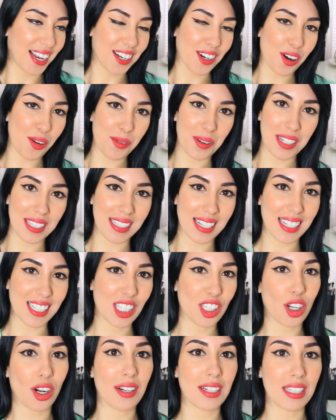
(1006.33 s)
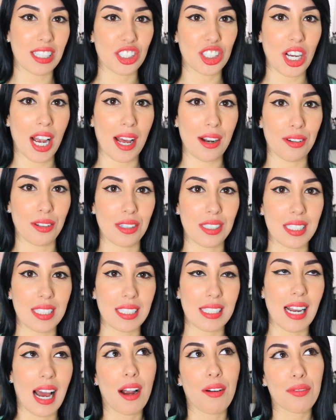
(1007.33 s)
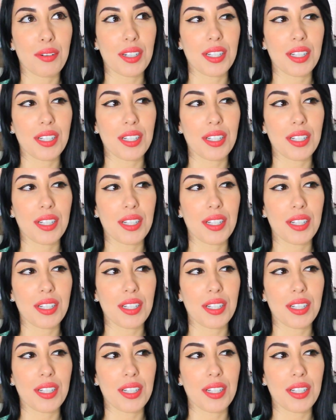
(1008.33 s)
I know what it's like starting a channel and not